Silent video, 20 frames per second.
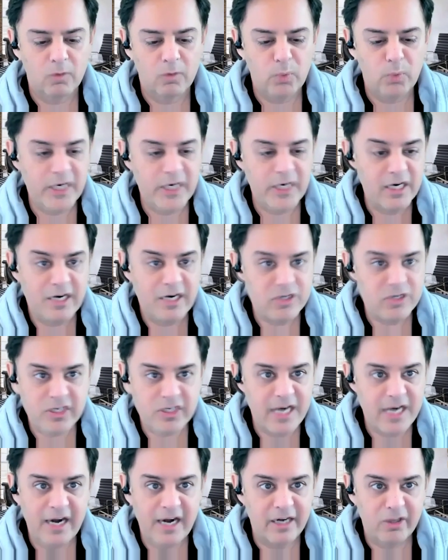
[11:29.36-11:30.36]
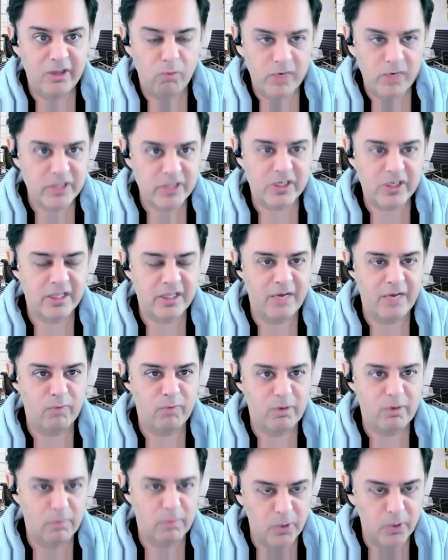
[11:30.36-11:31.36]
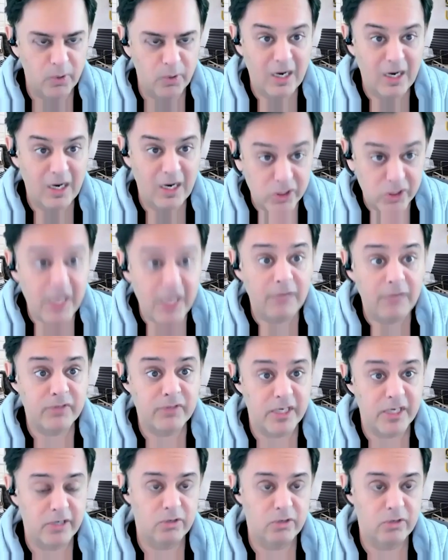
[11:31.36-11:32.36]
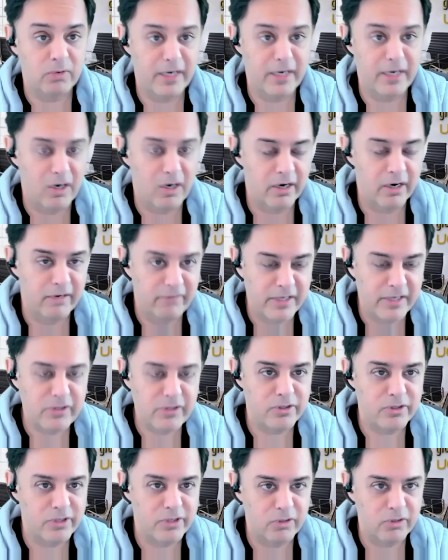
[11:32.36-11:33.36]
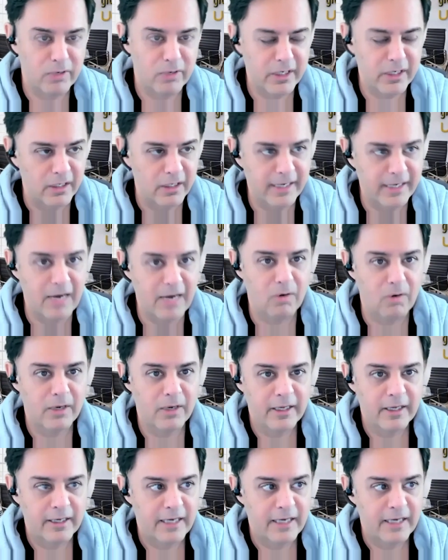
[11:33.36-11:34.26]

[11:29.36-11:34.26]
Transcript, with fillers: We didn't understand the risk that we were putting ourselves into and our investors into until now.